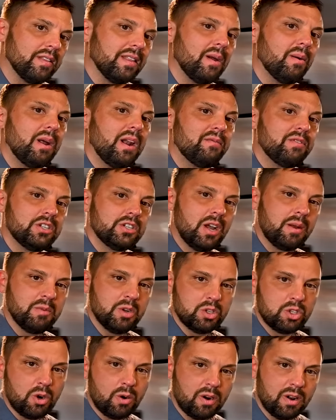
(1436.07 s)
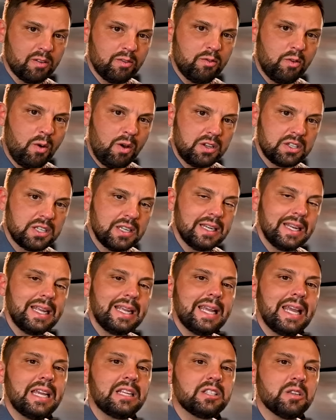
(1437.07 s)
And then every time you turn on a faucet,
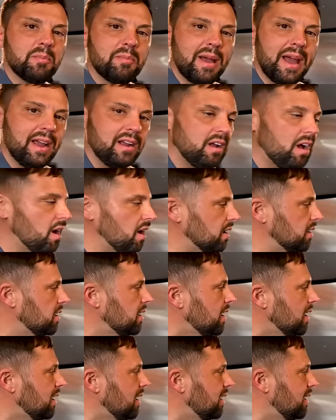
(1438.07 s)
it kicks it back on.